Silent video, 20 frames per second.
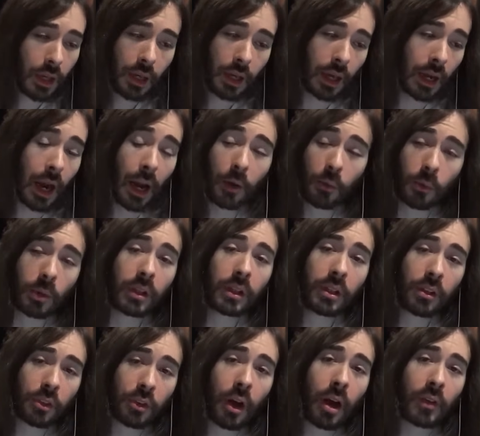and I really
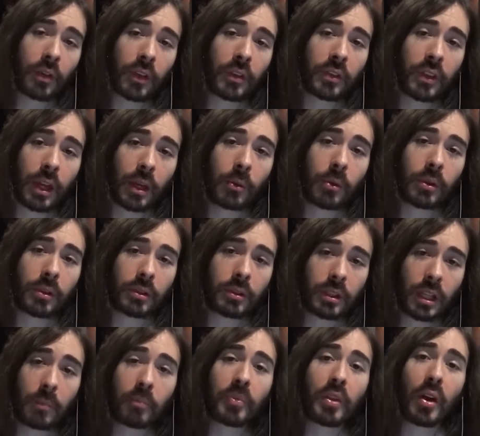thought that they would
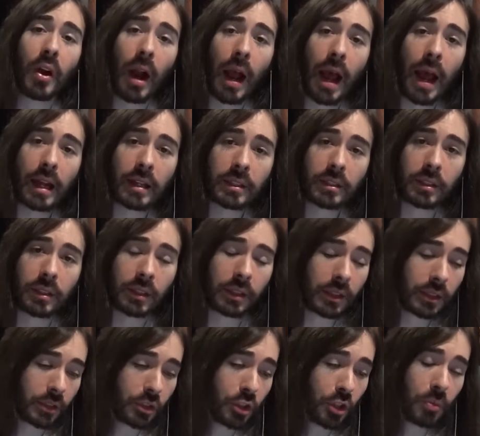tip their hat to
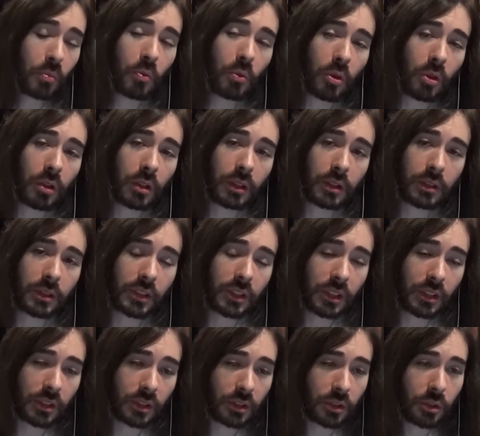Jim Wool in
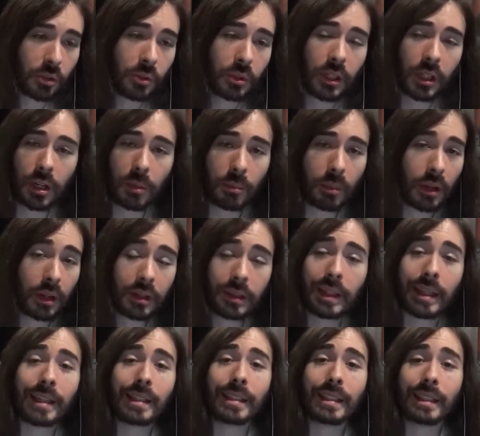Season 2 here, but
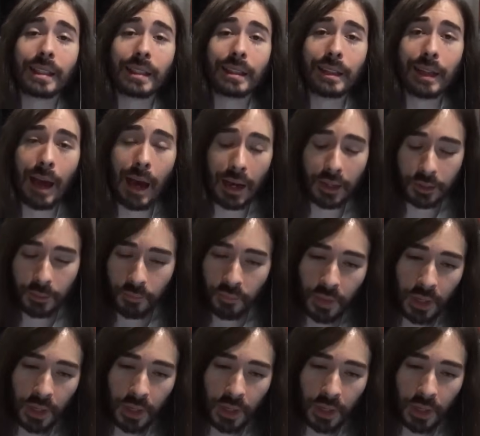they did not.